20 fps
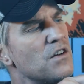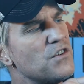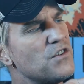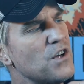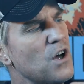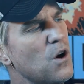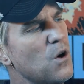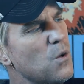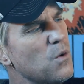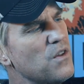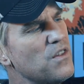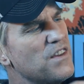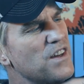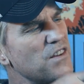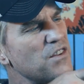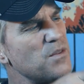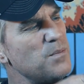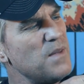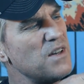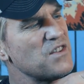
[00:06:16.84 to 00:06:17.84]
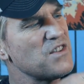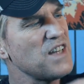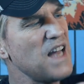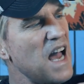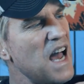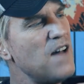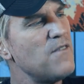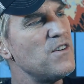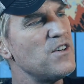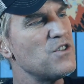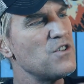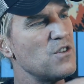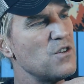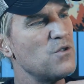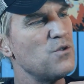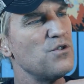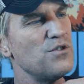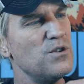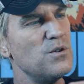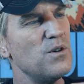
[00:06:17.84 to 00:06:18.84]
So this Miscavige
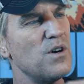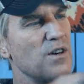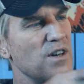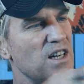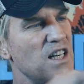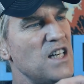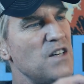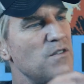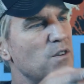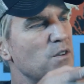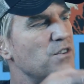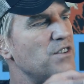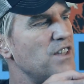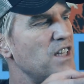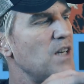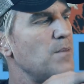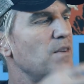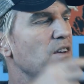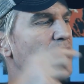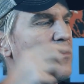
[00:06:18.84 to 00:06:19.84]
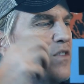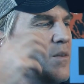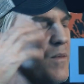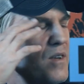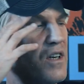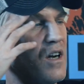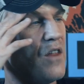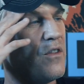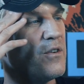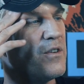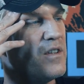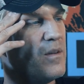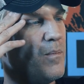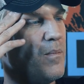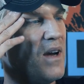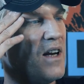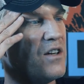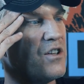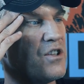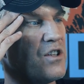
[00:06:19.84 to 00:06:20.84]
and crew are evil demons from another
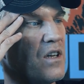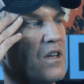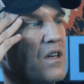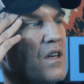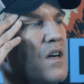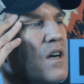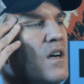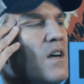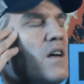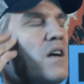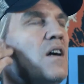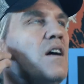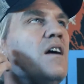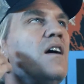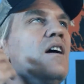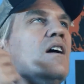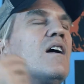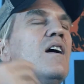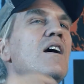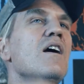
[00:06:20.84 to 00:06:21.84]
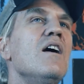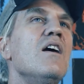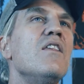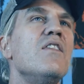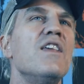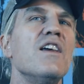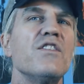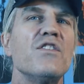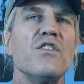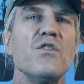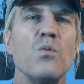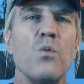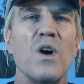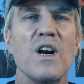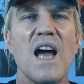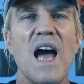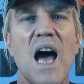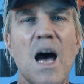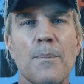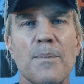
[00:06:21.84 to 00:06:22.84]
dimension. This is
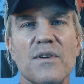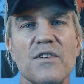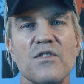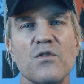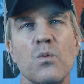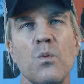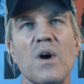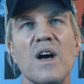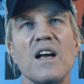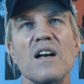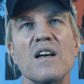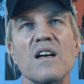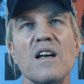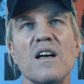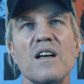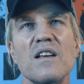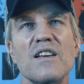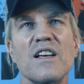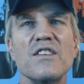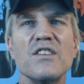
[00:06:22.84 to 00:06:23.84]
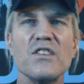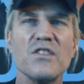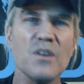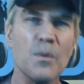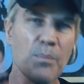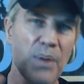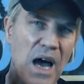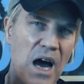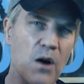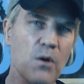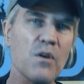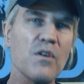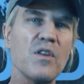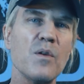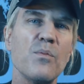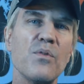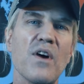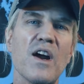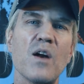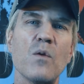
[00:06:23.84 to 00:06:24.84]
what happens when this is the power of
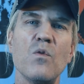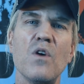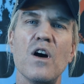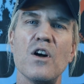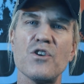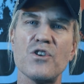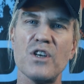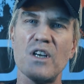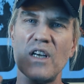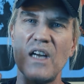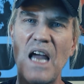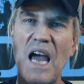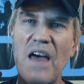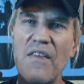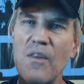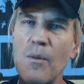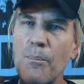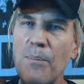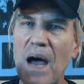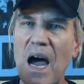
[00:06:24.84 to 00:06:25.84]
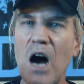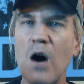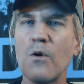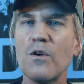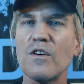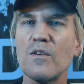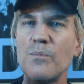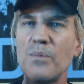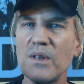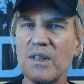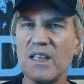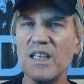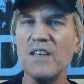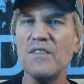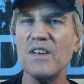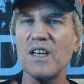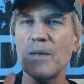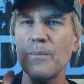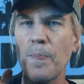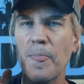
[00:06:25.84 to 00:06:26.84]
the brainwashing and the power of
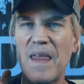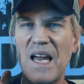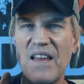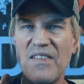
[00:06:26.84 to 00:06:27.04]
believing